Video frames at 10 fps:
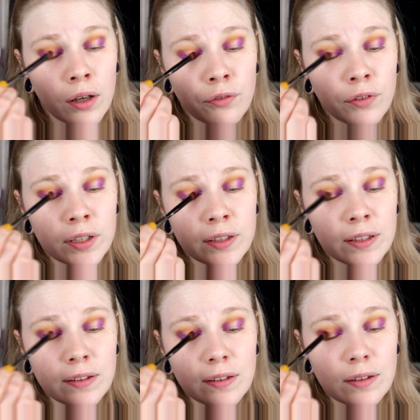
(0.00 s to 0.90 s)
I think
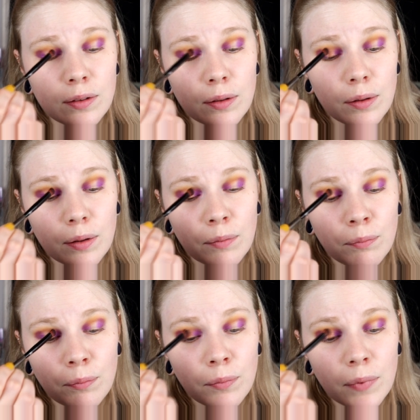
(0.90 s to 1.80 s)
this is
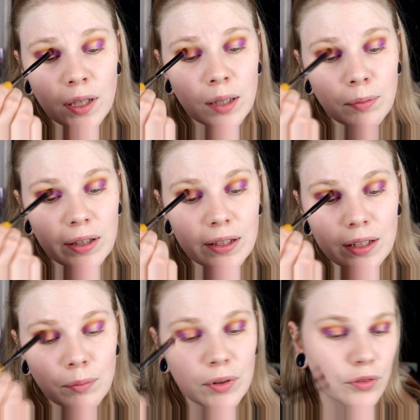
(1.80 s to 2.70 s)
maybe a
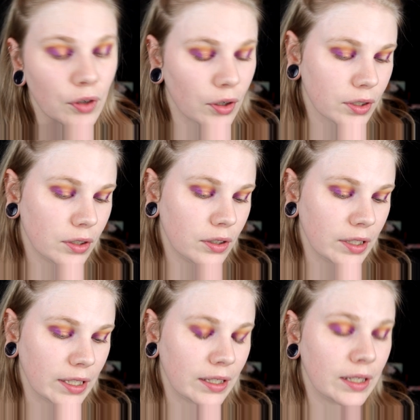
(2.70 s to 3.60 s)
little bit darker
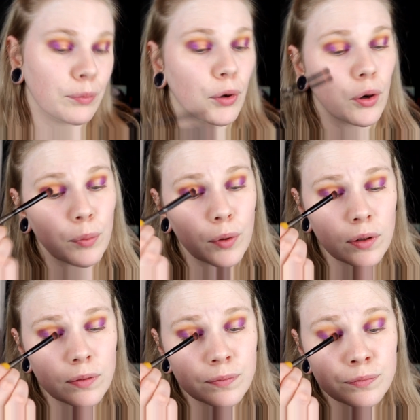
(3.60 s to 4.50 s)
than the purple.